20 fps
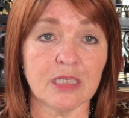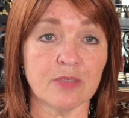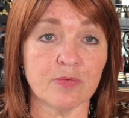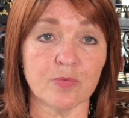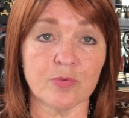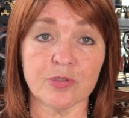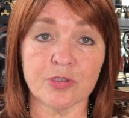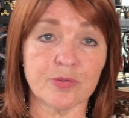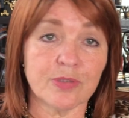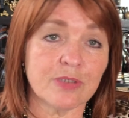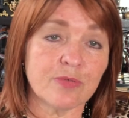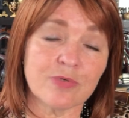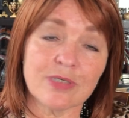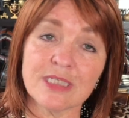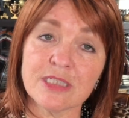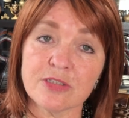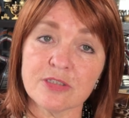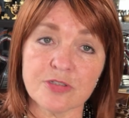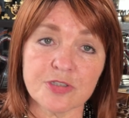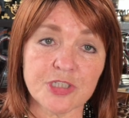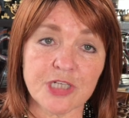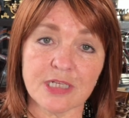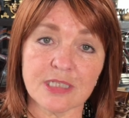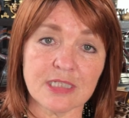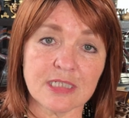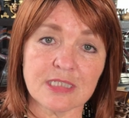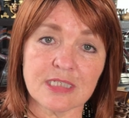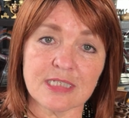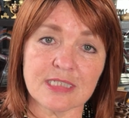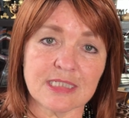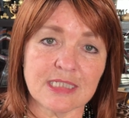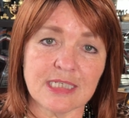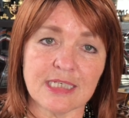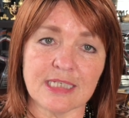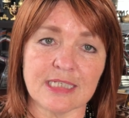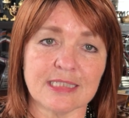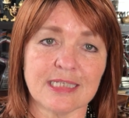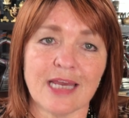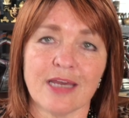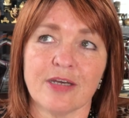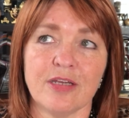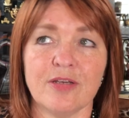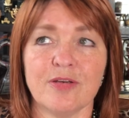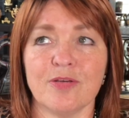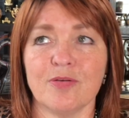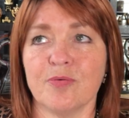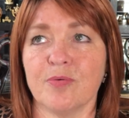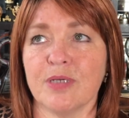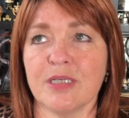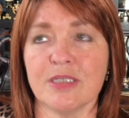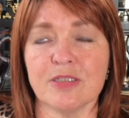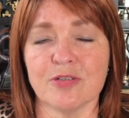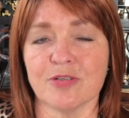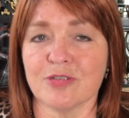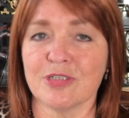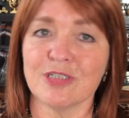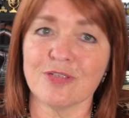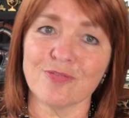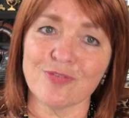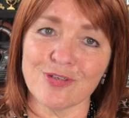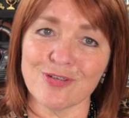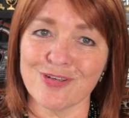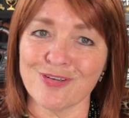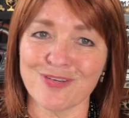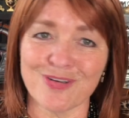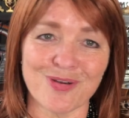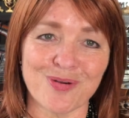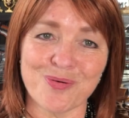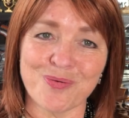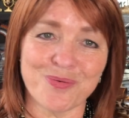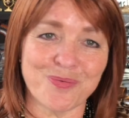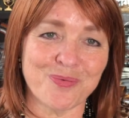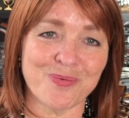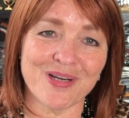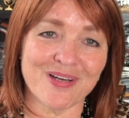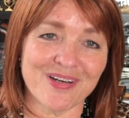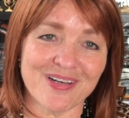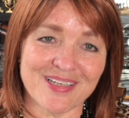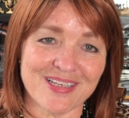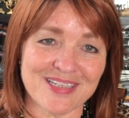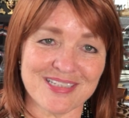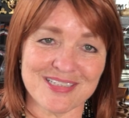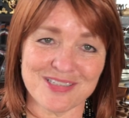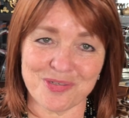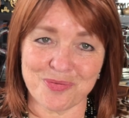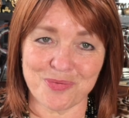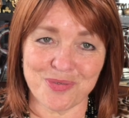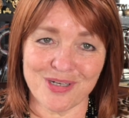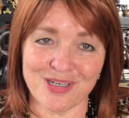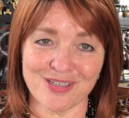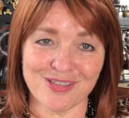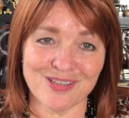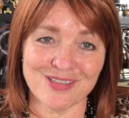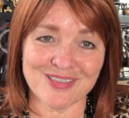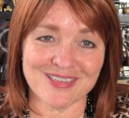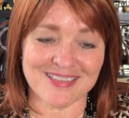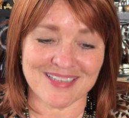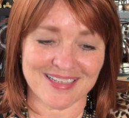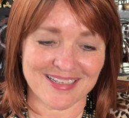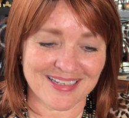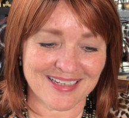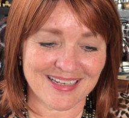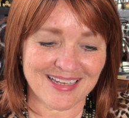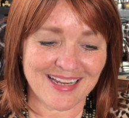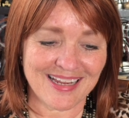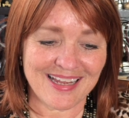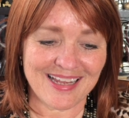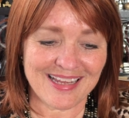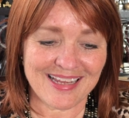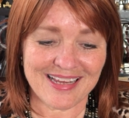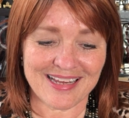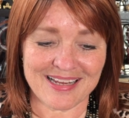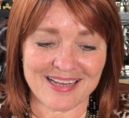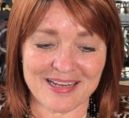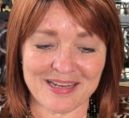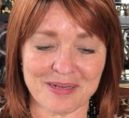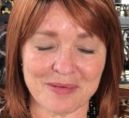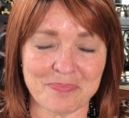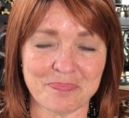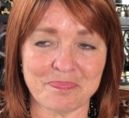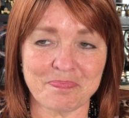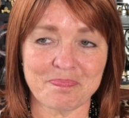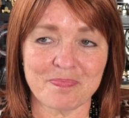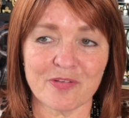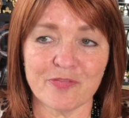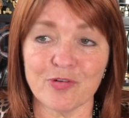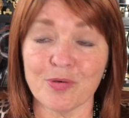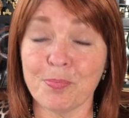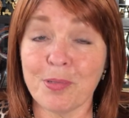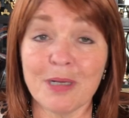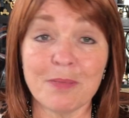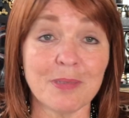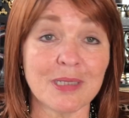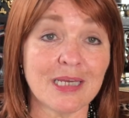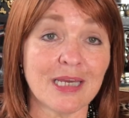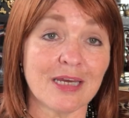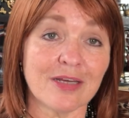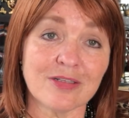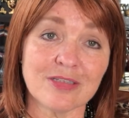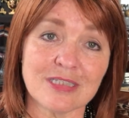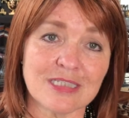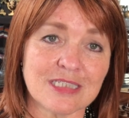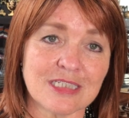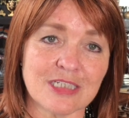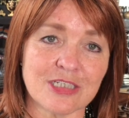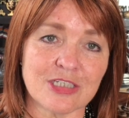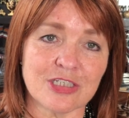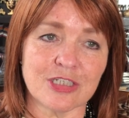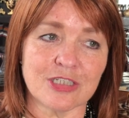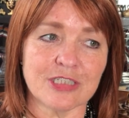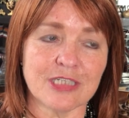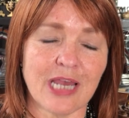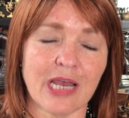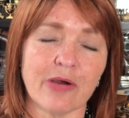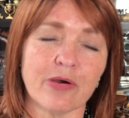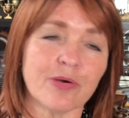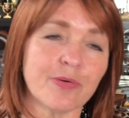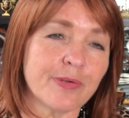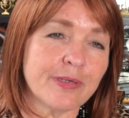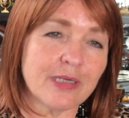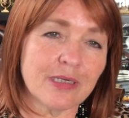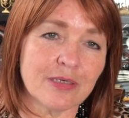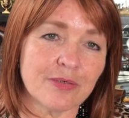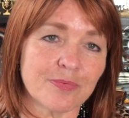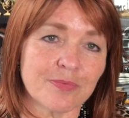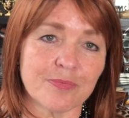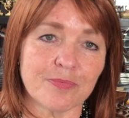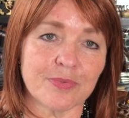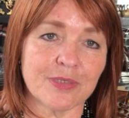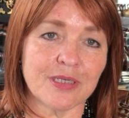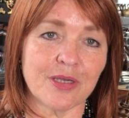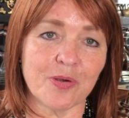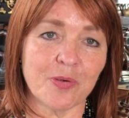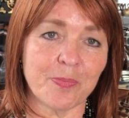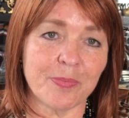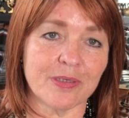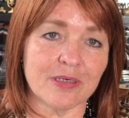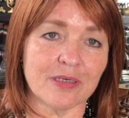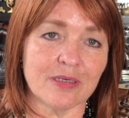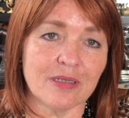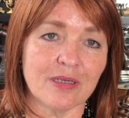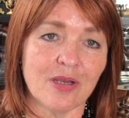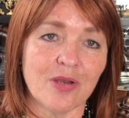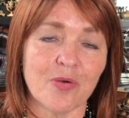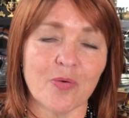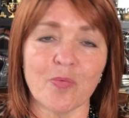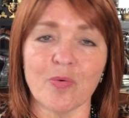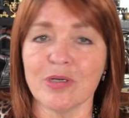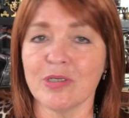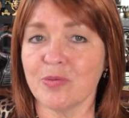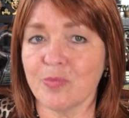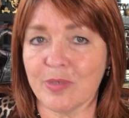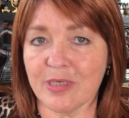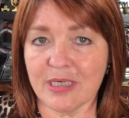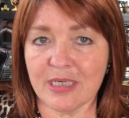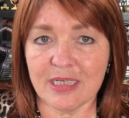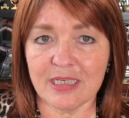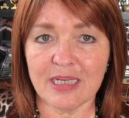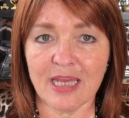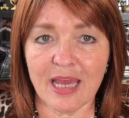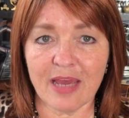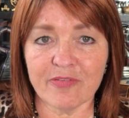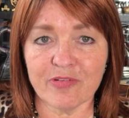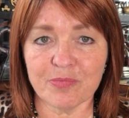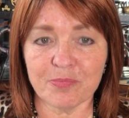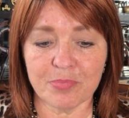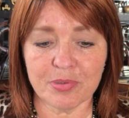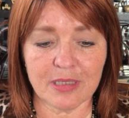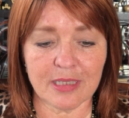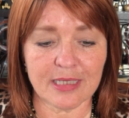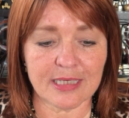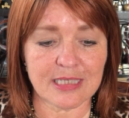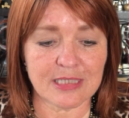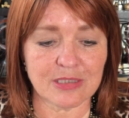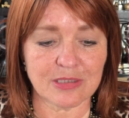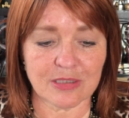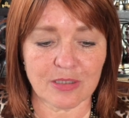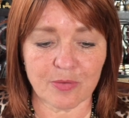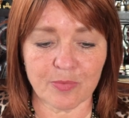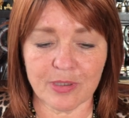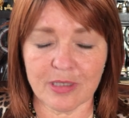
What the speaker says: We're doing research on this disease. How do you do research if you don't know where it is or what it looks like? For public health decisions, how are we going to reopen? What do we need to have in place?